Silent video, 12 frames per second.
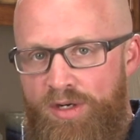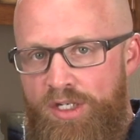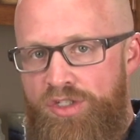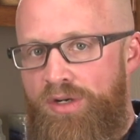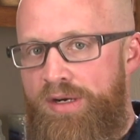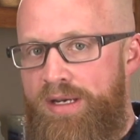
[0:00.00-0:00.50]
going
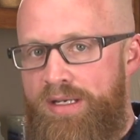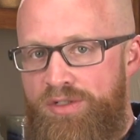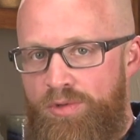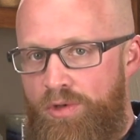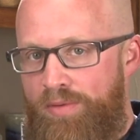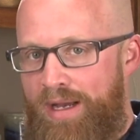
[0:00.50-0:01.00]
to turn it
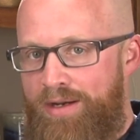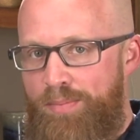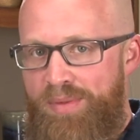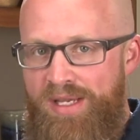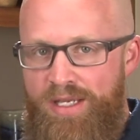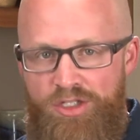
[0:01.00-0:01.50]
into around a
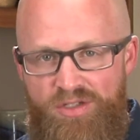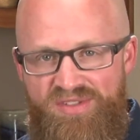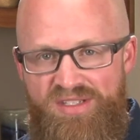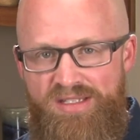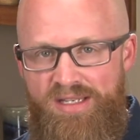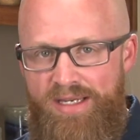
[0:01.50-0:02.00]
pH of
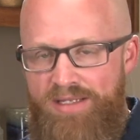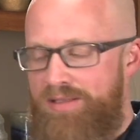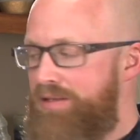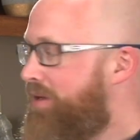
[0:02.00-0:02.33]
6.